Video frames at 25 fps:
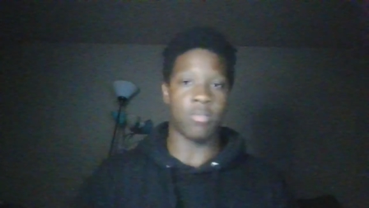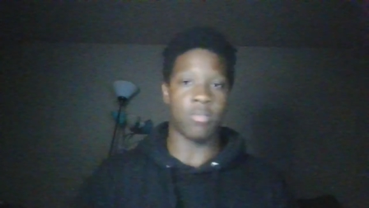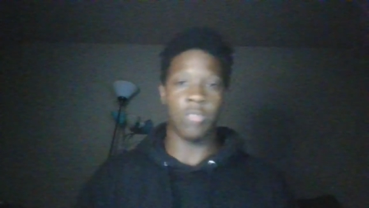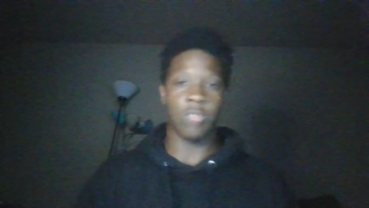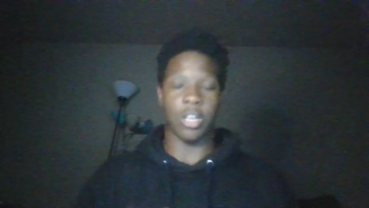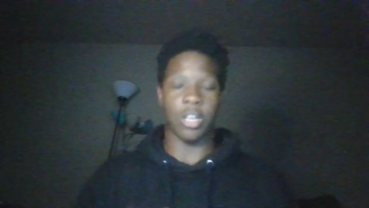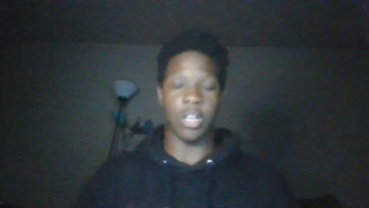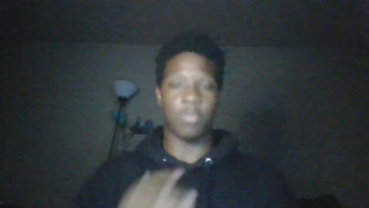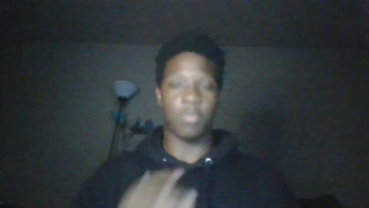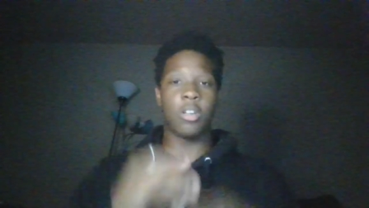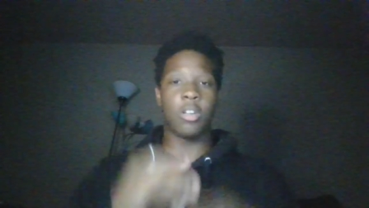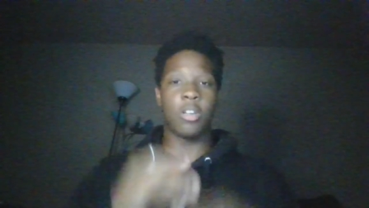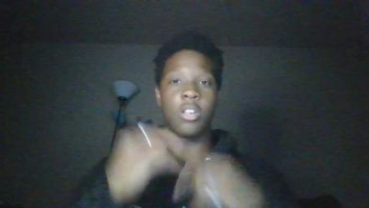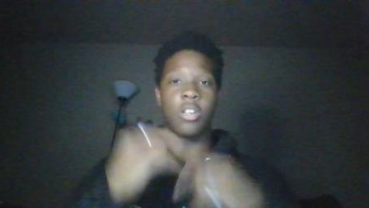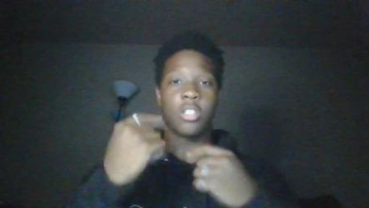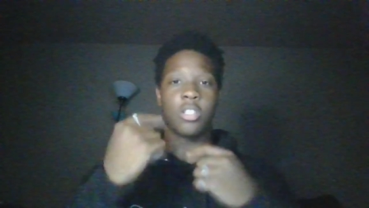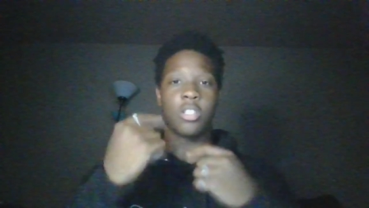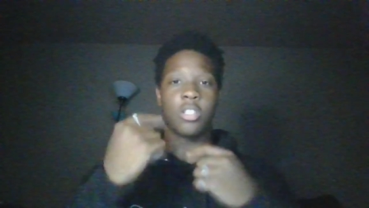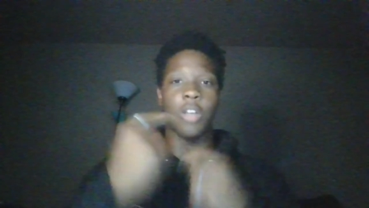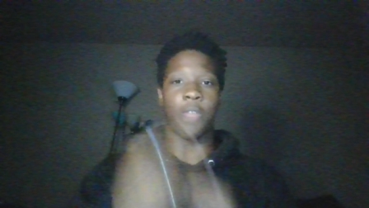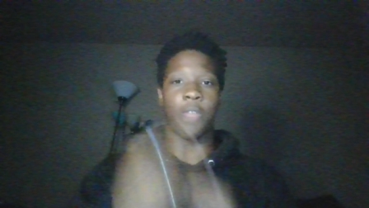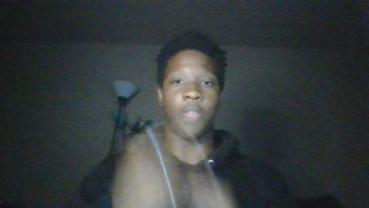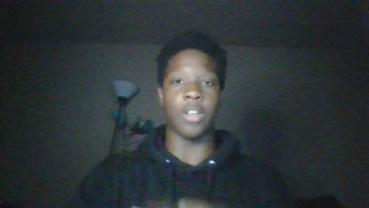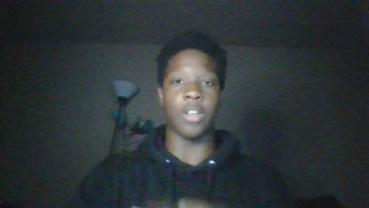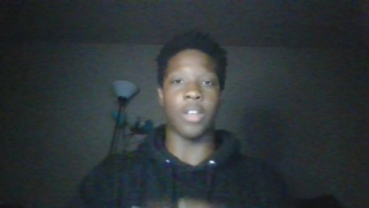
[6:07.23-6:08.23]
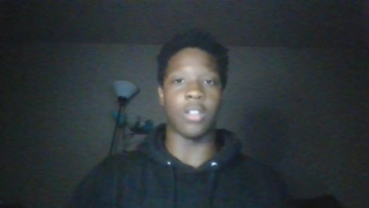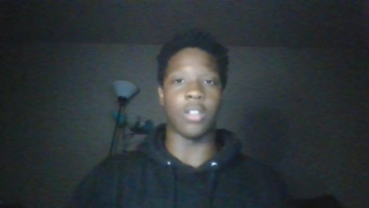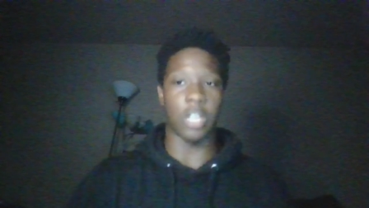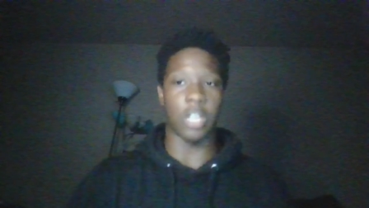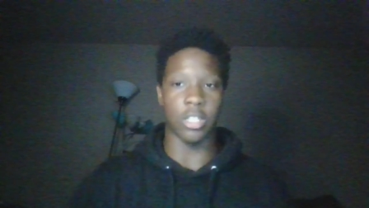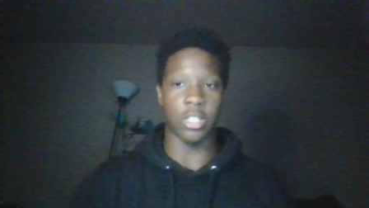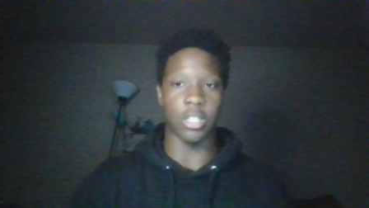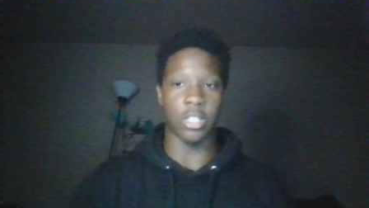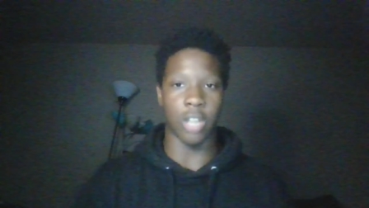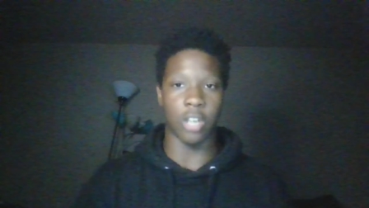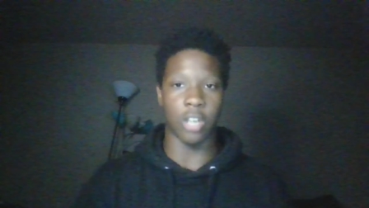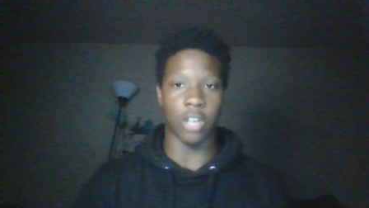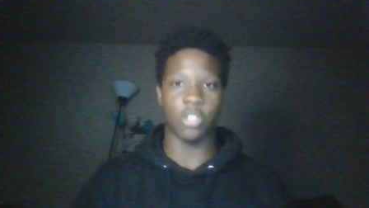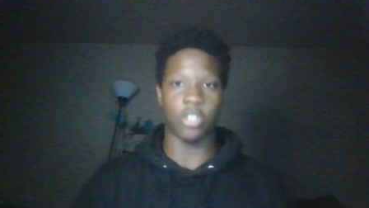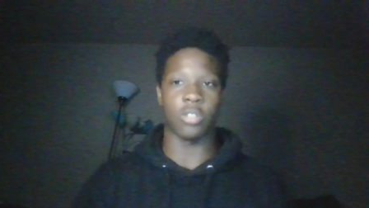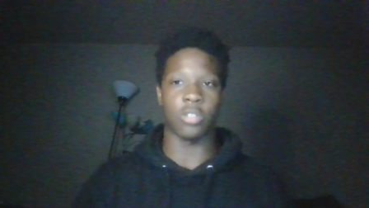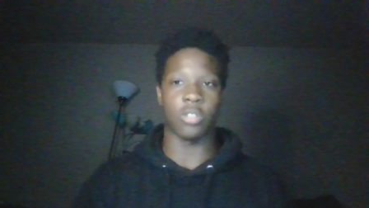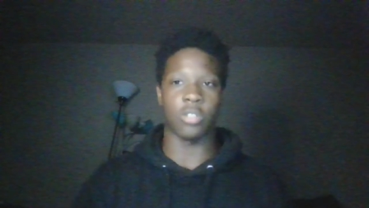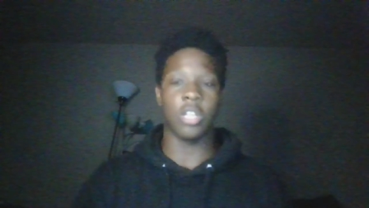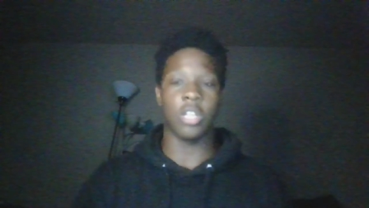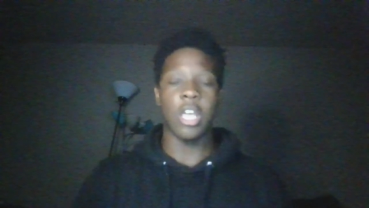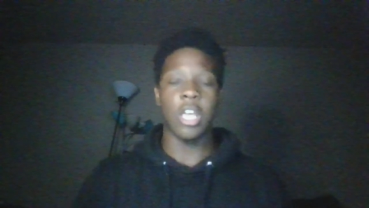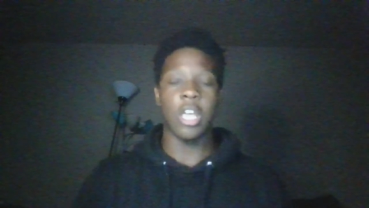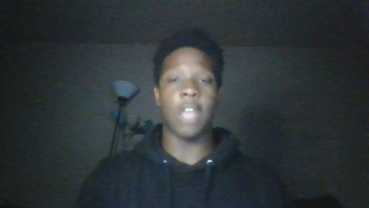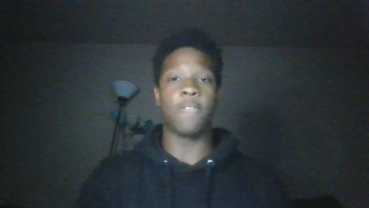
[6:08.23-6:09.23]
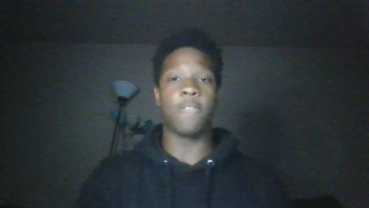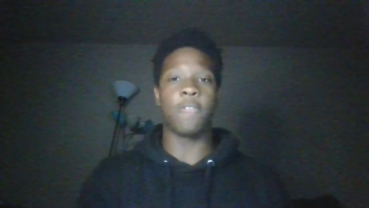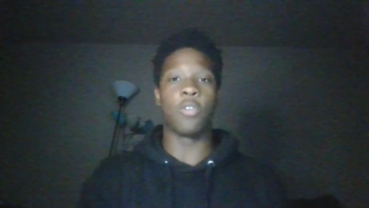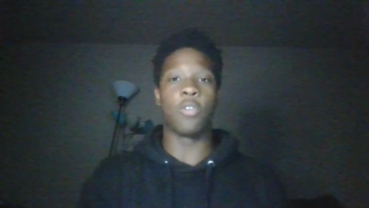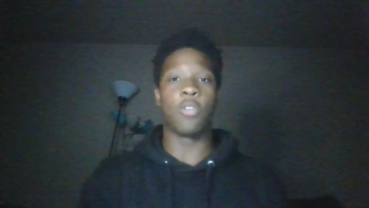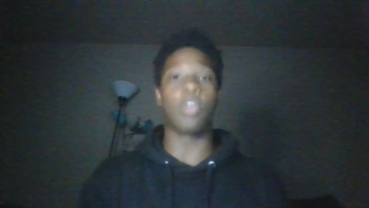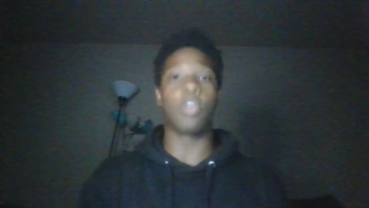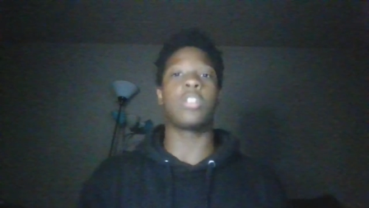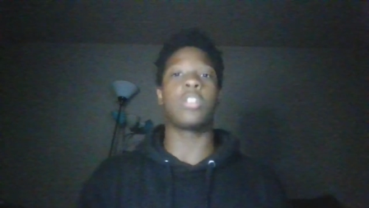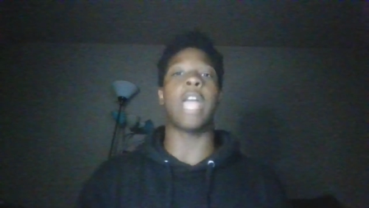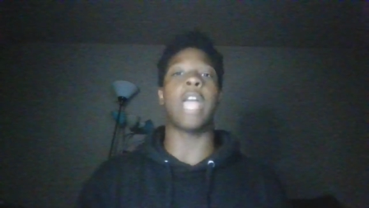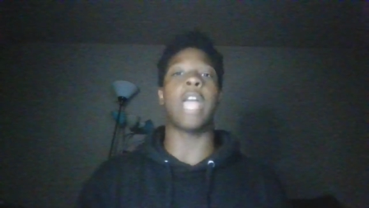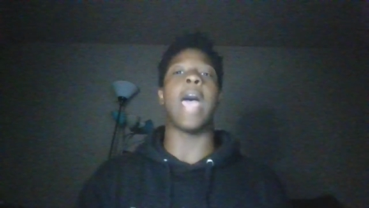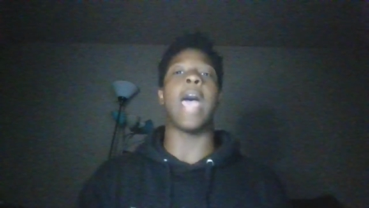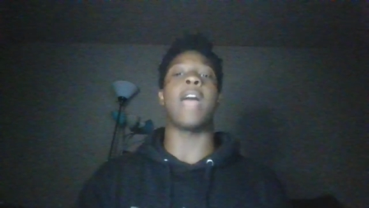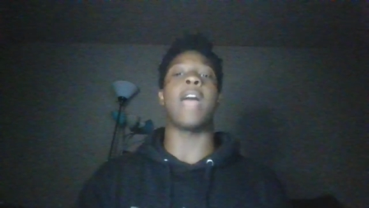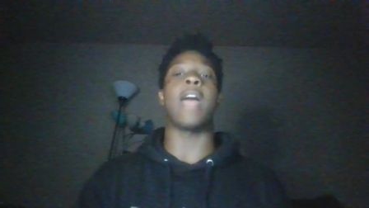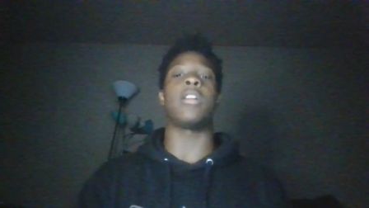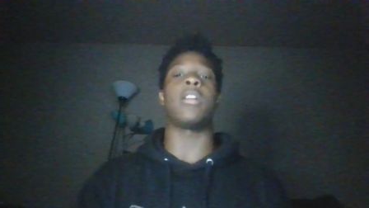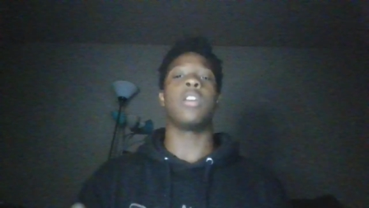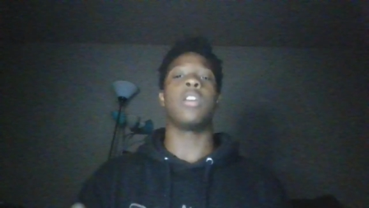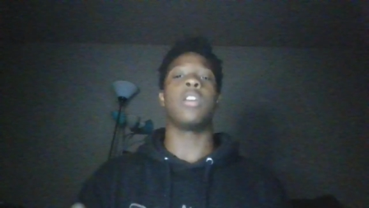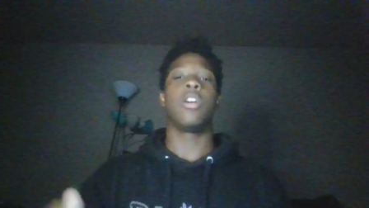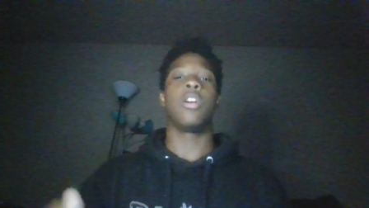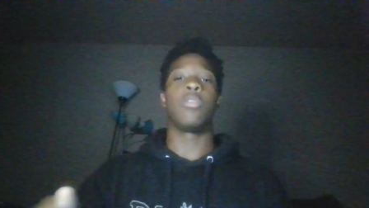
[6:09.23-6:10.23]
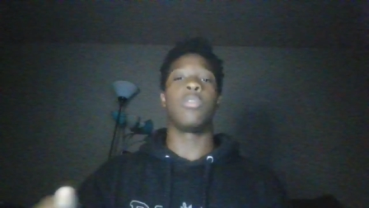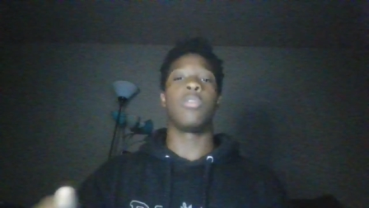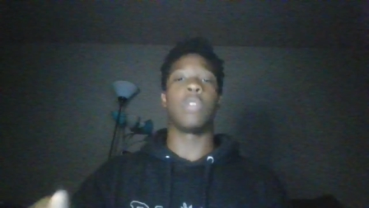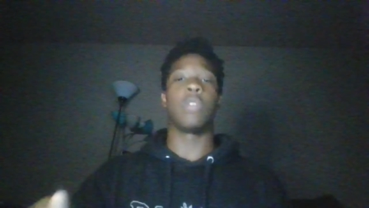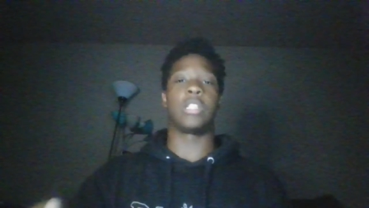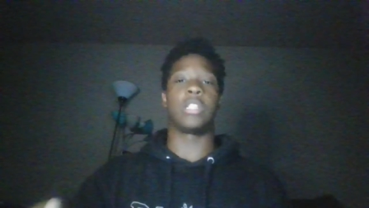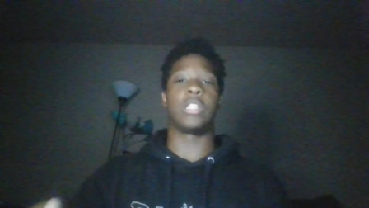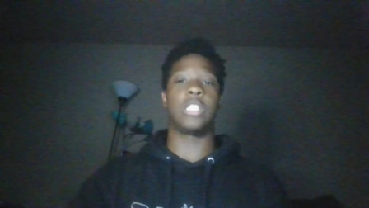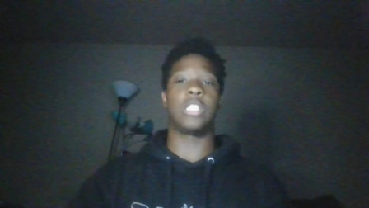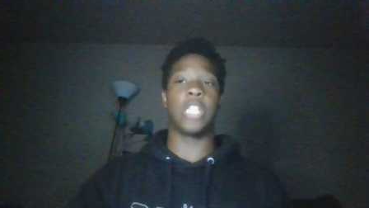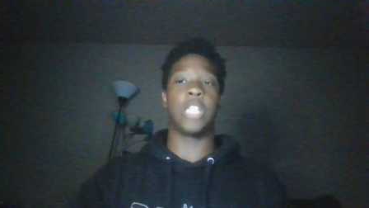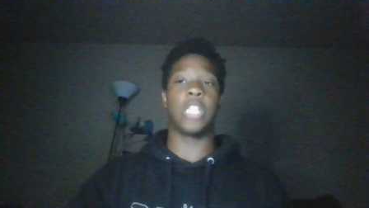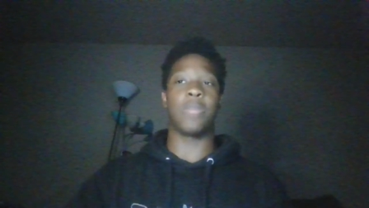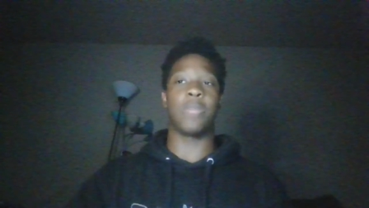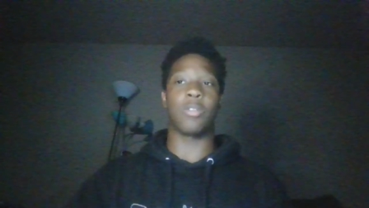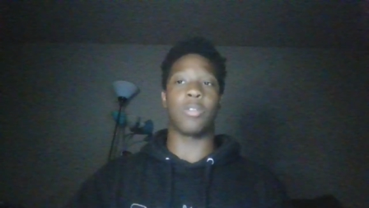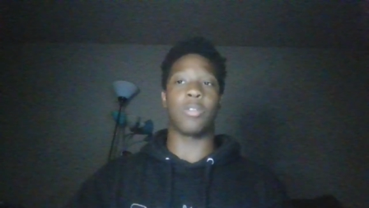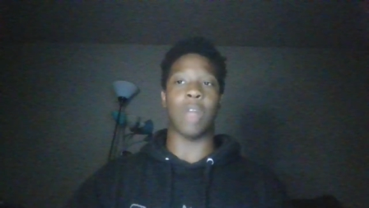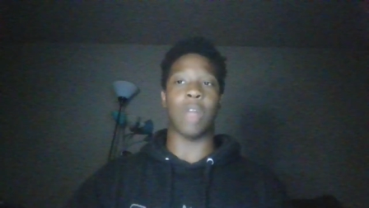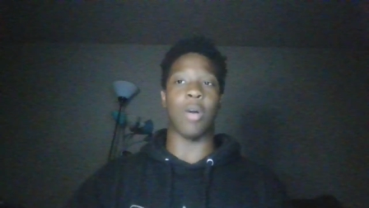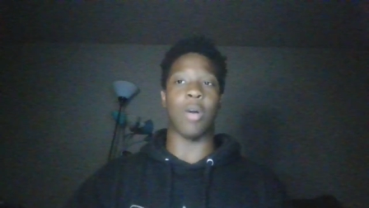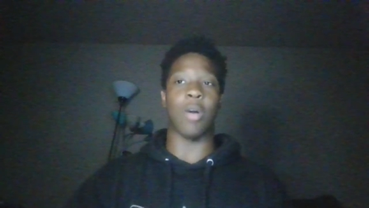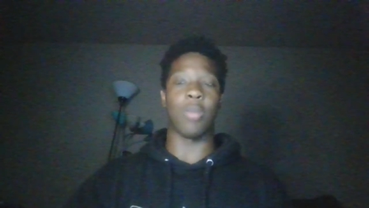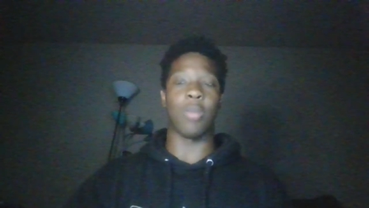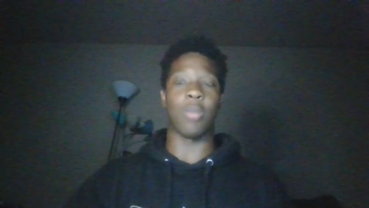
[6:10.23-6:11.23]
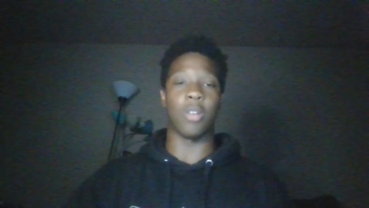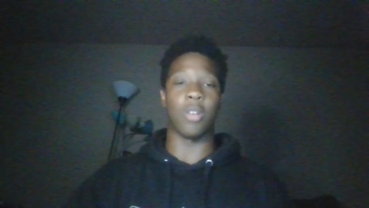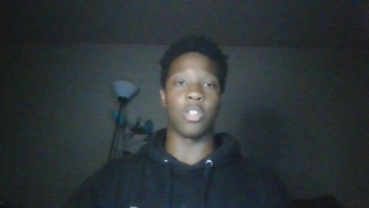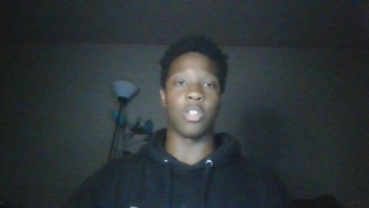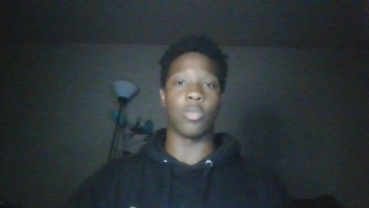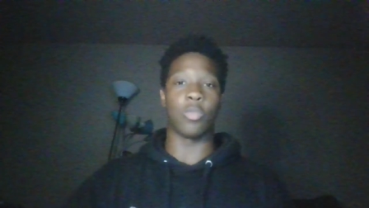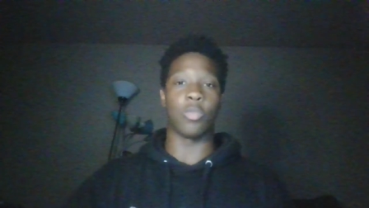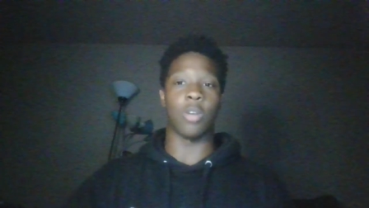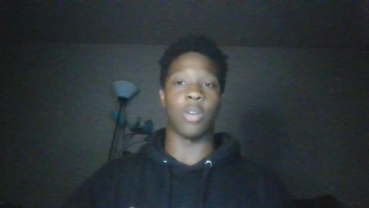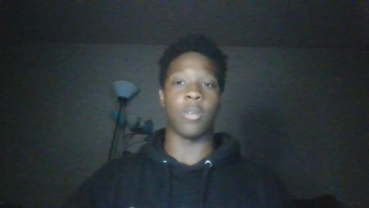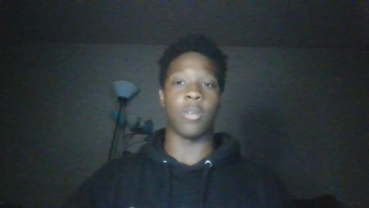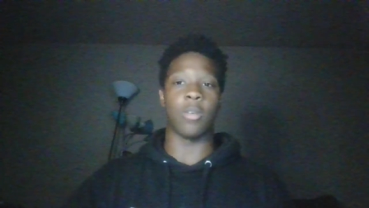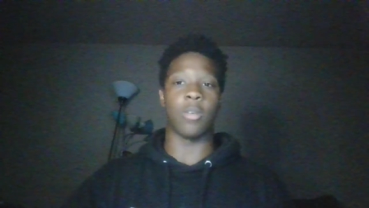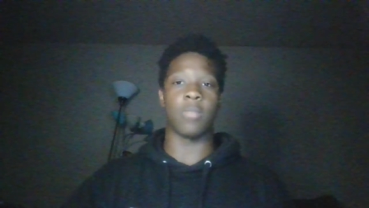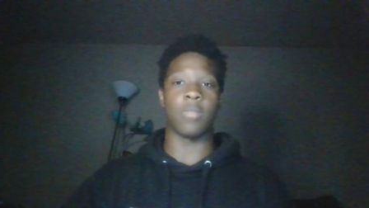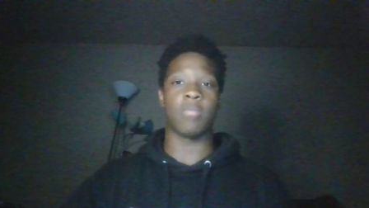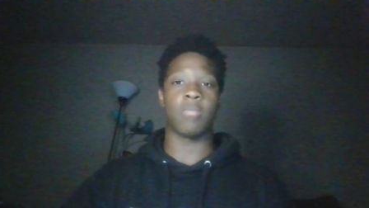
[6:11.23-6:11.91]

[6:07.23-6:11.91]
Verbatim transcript: like put yourself in his daughter's shoes, if your dad was sleeping around with a bunch of women